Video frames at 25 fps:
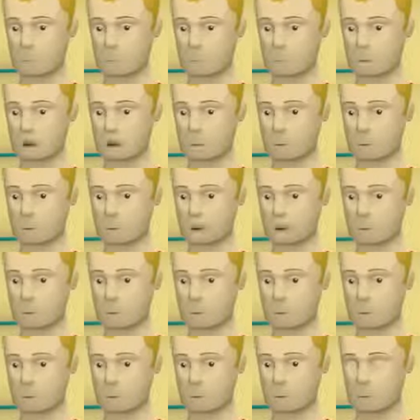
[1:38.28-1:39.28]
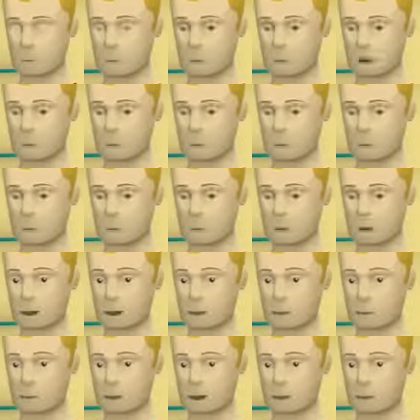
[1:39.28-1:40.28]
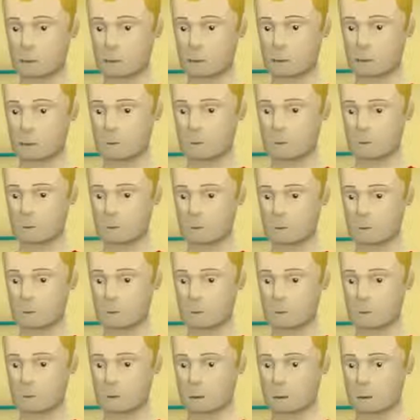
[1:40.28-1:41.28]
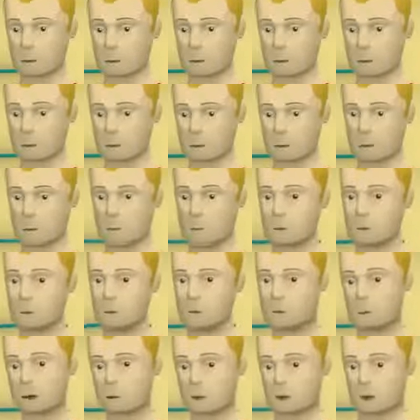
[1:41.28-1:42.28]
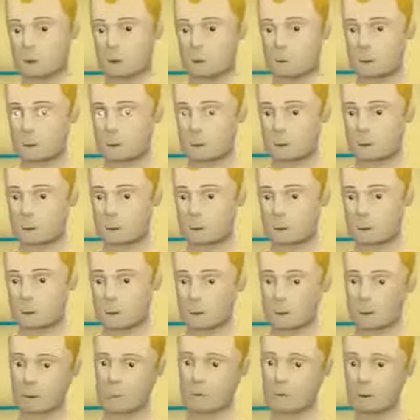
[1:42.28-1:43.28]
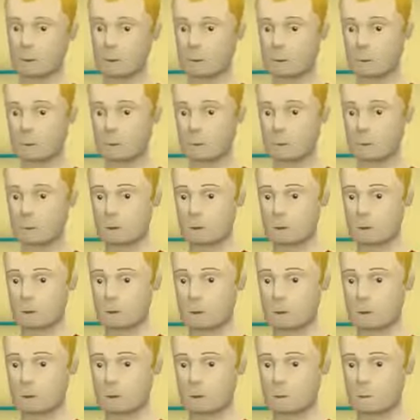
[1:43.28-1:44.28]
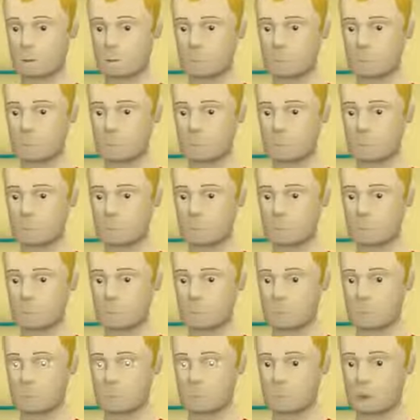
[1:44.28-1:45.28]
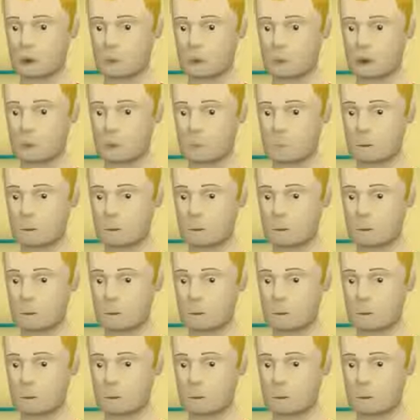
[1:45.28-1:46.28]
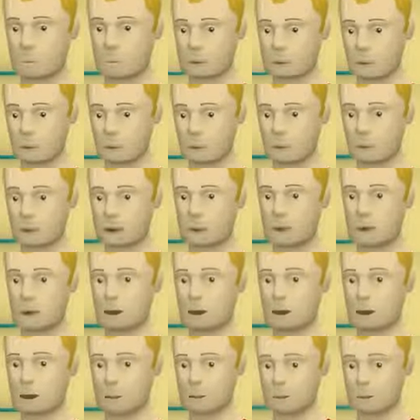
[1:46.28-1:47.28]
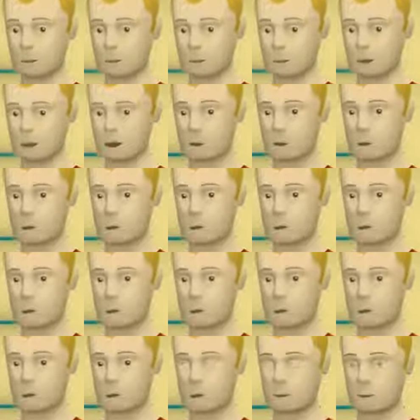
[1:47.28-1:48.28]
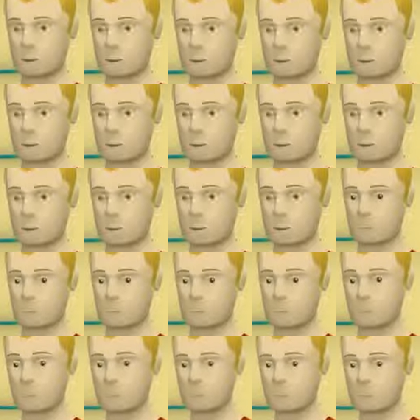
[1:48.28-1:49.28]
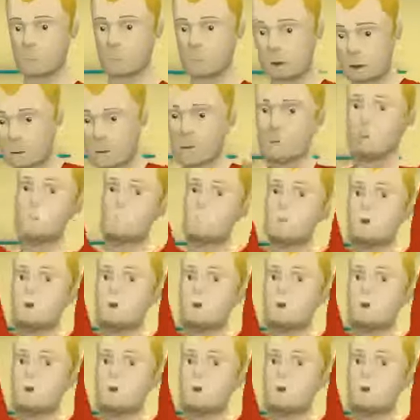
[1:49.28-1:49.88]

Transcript: Even after the completion of the examination, he has been enthusiastic helping new instructors. Following my successful IDC and exam experiences, I look